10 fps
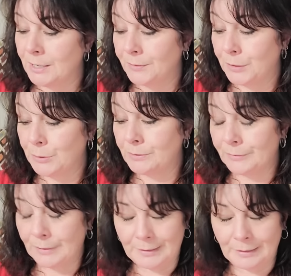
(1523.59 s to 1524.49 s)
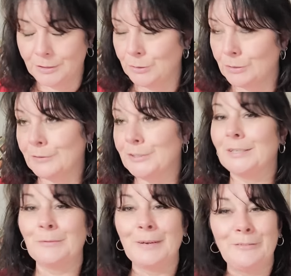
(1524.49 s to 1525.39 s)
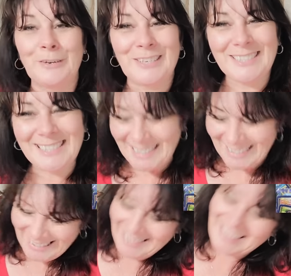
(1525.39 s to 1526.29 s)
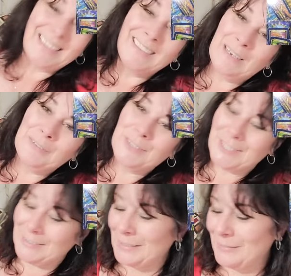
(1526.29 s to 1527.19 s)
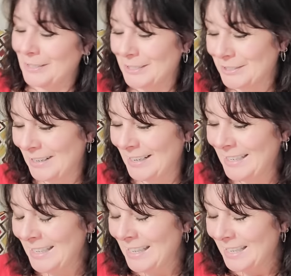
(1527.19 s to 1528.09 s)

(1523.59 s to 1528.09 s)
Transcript: The universe, the universe in reverse, the Lovers in reverse, right?